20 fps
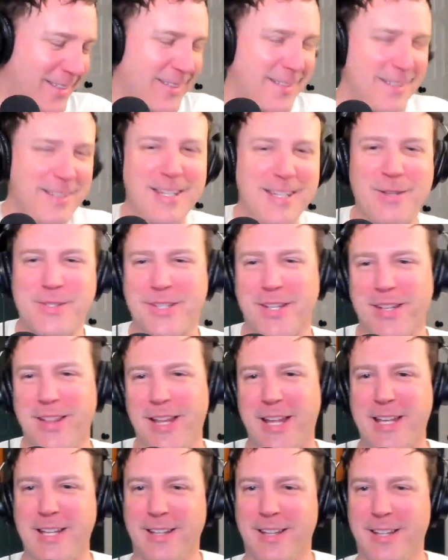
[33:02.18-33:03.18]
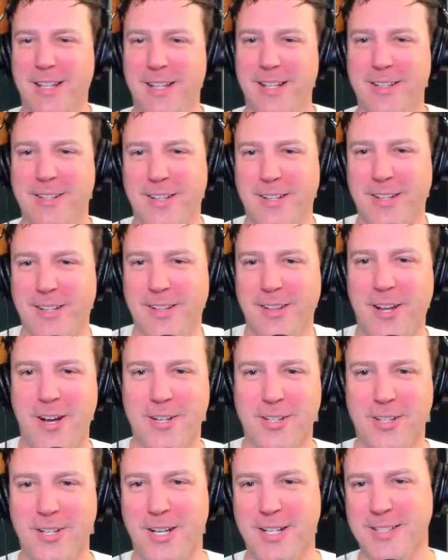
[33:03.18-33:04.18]
he was the late the
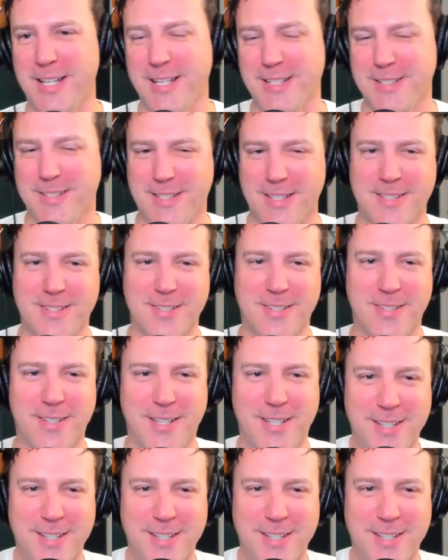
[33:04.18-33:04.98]
long lost ancestor.